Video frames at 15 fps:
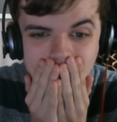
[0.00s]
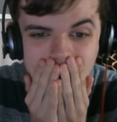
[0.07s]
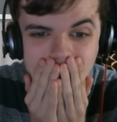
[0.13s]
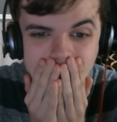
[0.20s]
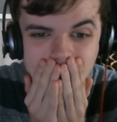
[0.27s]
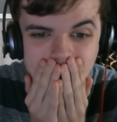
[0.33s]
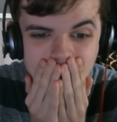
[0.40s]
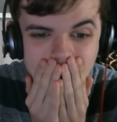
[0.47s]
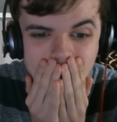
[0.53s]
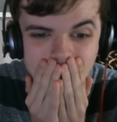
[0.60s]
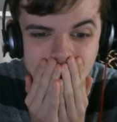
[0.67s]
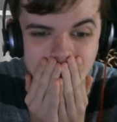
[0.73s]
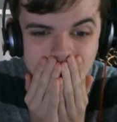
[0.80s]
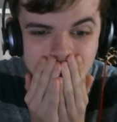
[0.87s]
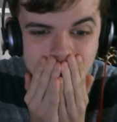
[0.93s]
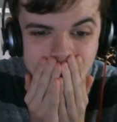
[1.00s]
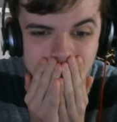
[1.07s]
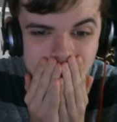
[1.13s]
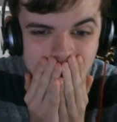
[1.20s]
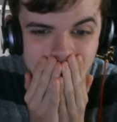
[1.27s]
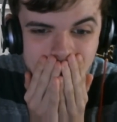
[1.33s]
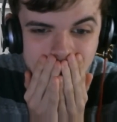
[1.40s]

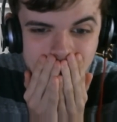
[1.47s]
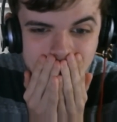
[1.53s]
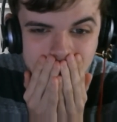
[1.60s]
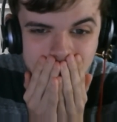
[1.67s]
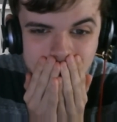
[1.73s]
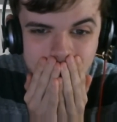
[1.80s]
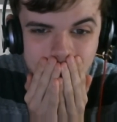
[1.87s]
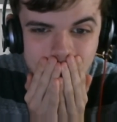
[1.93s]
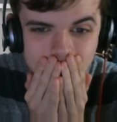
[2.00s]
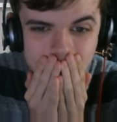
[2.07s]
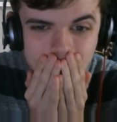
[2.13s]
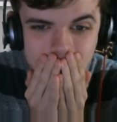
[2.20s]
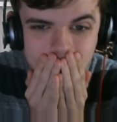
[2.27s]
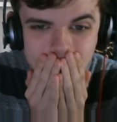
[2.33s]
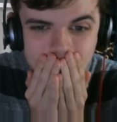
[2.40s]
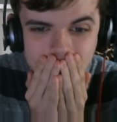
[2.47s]
Nobody speaks.